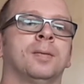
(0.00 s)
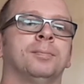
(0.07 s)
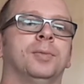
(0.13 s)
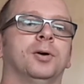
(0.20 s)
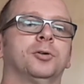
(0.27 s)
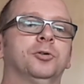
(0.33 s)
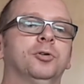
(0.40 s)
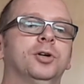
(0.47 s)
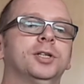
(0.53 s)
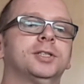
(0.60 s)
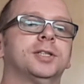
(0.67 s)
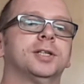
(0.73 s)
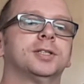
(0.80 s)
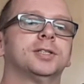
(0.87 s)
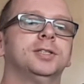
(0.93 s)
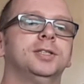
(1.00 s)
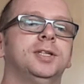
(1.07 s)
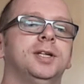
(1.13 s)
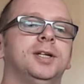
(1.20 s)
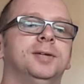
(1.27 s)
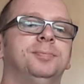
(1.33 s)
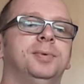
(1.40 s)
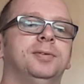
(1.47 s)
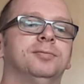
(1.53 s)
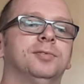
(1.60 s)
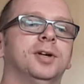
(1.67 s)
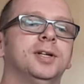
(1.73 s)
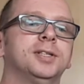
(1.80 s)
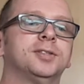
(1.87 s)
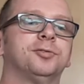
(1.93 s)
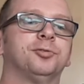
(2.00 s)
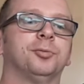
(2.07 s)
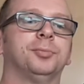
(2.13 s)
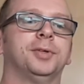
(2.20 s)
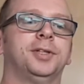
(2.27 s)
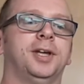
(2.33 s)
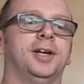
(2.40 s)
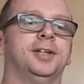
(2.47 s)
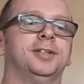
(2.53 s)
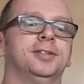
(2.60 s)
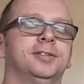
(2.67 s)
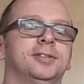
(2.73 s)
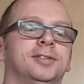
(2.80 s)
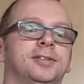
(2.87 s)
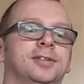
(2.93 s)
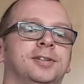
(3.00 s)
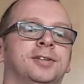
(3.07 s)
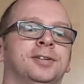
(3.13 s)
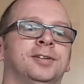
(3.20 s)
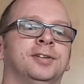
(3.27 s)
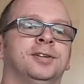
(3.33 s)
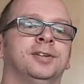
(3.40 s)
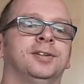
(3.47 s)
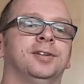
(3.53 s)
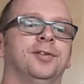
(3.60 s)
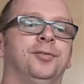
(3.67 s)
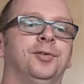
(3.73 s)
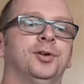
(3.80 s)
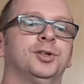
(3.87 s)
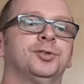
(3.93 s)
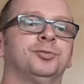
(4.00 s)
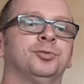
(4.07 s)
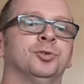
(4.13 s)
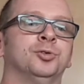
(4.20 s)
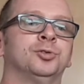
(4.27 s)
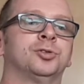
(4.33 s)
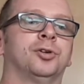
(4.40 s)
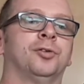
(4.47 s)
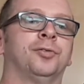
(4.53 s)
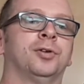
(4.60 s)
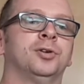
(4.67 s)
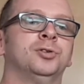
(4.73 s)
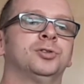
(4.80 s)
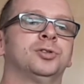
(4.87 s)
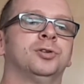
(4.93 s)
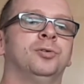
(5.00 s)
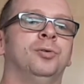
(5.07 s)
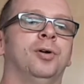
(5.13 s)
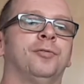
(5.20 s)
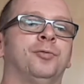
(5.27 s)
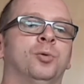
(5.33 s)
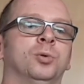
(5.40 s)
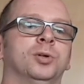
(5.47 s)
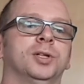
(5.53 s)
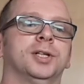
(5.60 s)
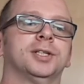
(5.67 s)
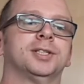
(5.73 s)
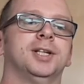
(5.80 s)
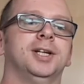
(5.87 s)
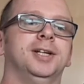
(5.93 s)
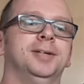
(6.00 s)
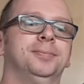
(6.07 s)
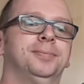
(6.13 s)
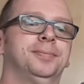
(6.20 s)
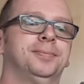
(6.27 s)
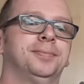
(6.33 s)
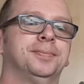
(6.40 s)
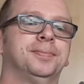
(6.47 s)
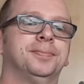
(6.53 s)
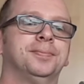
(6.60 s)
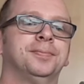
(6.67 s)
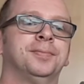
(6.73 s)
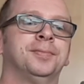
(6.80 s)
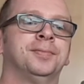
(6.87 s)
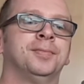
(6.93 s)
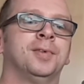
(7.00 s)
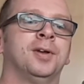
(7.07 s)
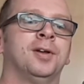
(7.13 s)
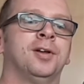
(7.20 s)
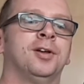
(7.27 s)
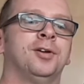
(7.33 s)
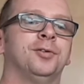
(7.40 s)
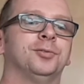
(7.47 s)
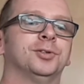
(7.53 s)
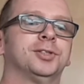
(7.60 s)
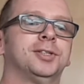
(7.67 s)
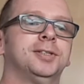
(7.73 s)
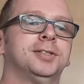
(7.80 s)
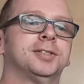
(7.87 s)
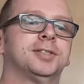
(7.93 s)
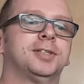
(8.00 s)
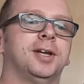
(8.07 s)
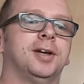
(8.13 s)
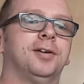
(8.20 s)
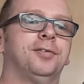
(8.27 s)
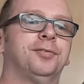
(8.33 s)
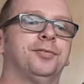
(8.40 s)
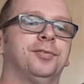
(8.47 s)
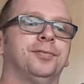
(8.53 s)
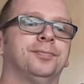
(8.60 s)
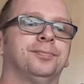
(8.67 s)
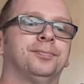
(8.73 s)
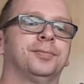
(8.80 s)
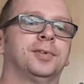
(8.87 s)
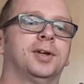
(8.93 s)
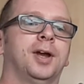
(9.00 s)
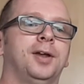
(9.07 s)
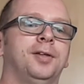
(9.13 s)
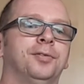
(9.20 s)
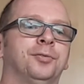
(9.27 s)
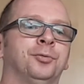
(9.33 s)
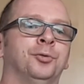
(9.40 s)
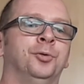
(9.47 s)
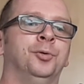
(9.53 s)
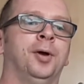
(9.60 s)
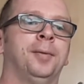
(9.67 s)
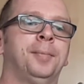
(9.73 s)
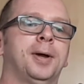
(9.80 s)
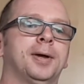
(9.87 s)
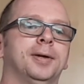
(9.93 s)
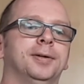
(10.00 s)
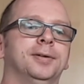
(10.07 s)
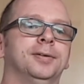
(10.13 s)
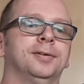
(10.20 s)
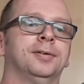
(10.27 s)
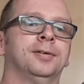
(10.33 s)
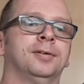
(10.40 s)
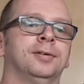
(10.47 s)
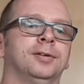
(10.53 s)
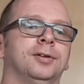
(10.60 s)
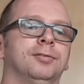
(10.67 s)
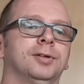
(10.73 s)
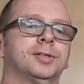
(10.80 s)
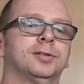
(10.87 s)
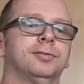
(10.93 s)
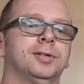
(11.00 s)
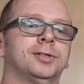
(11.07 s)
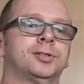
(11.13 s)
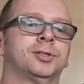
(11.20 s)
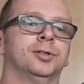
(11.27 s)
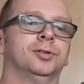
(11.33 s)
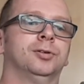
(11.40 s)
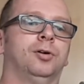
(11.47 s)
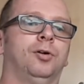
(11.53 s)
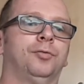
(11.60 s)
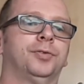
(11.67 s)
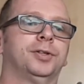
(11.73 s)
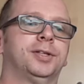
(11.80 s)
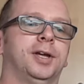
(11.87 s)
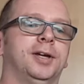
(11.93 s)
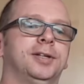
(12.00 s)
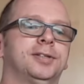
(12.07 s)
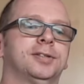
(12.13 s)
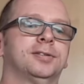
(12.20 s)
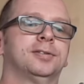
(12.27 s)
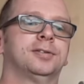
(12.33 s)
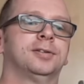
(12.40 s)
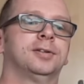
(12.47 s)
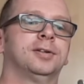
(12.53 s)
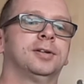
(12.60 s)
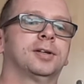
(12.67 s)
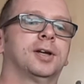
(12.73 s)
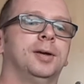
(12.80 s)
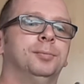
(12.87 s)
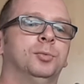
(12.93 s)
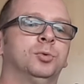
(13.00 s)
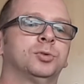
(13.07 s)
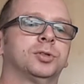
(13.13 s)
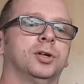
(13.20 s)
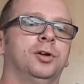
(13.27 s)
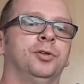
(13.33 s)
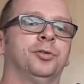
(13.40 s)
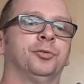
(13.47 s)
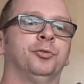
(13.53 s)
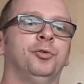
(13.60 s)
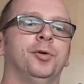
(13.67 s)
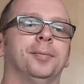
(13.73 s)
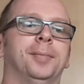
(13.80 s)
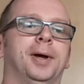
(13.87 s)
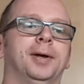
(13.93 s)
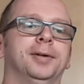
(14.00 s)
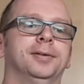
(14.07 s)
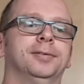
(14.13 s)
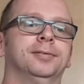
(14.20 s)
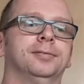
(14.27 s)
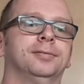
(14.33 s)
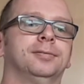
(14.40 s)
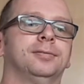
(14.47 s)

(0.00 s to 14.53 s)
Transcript: But Christ has indeed been raised from the dead, the first fruit of those who have fallen asleep. For since death came through a man, the resurrection of the dead came also through a man.